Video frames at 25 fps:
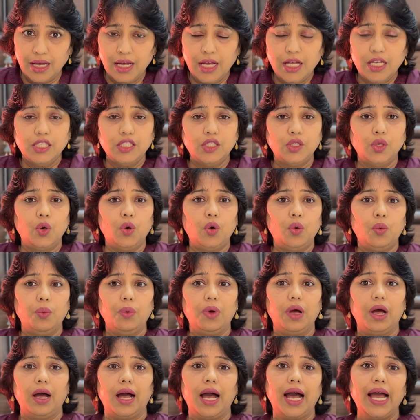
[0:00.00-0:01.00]
So
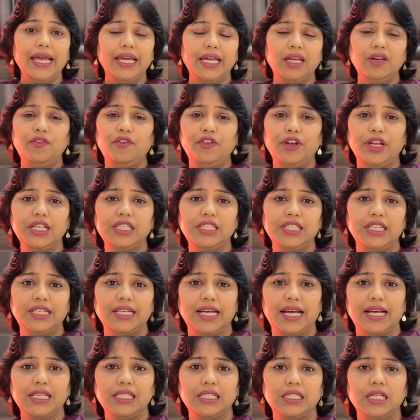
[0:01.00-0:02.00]
I can phrase it
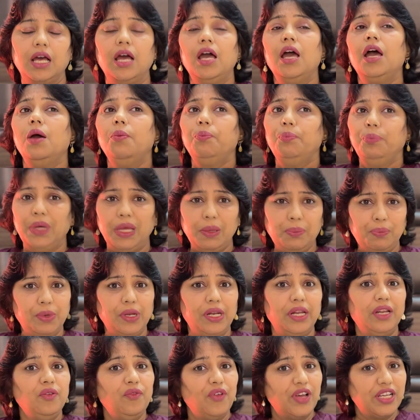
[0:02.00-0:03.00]
as people
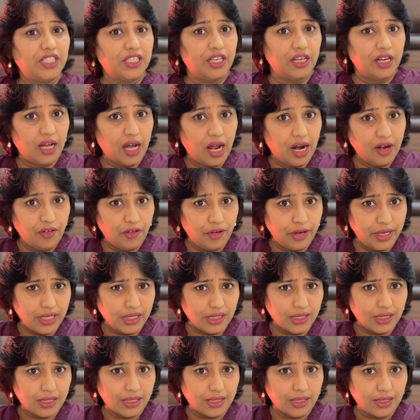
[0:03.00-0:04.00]
in Western
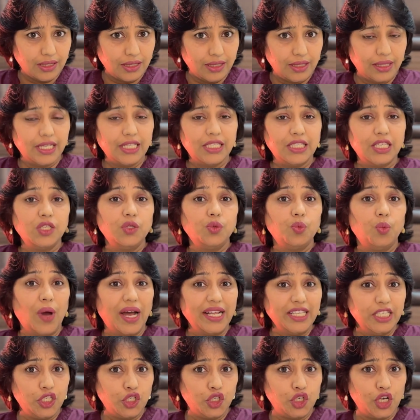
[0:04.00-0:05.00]
countries, this is
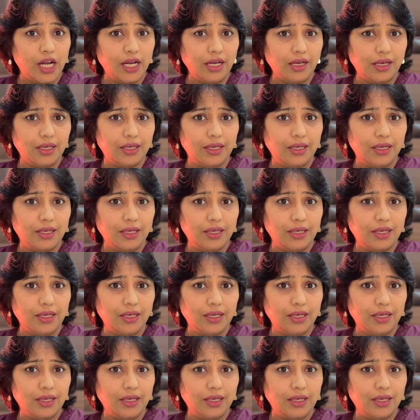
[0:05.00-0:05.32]
one chunk,